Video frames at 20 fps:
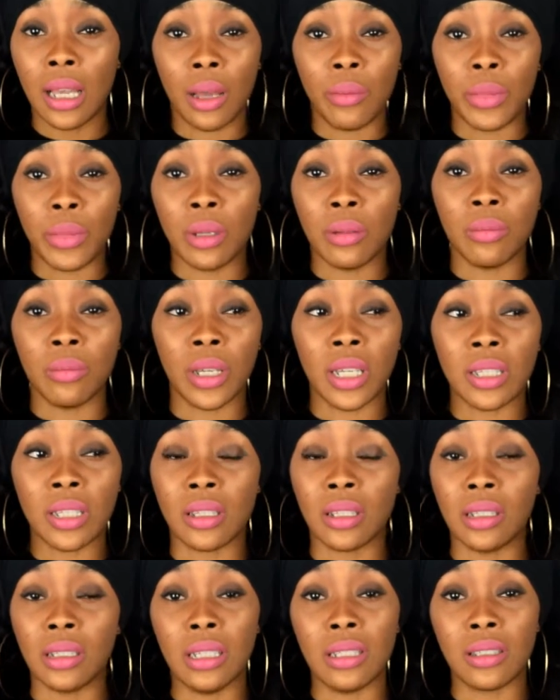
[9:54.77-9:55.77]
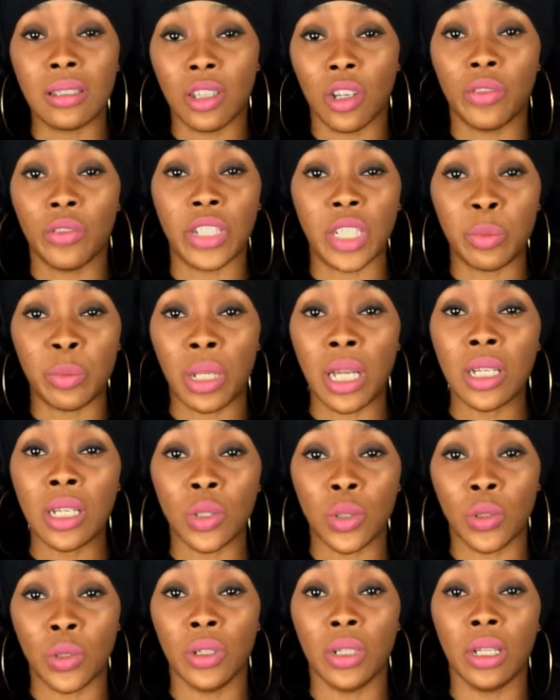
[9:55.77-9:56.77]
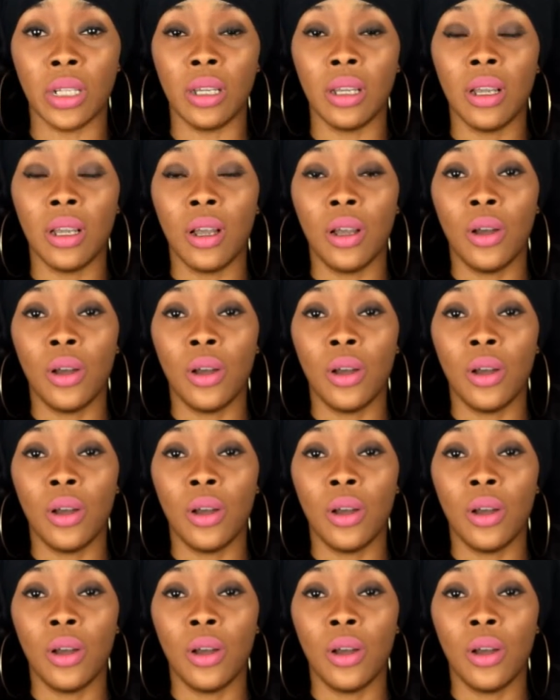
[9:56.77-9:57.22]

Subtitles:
I mean, basically, it's self-explanatory.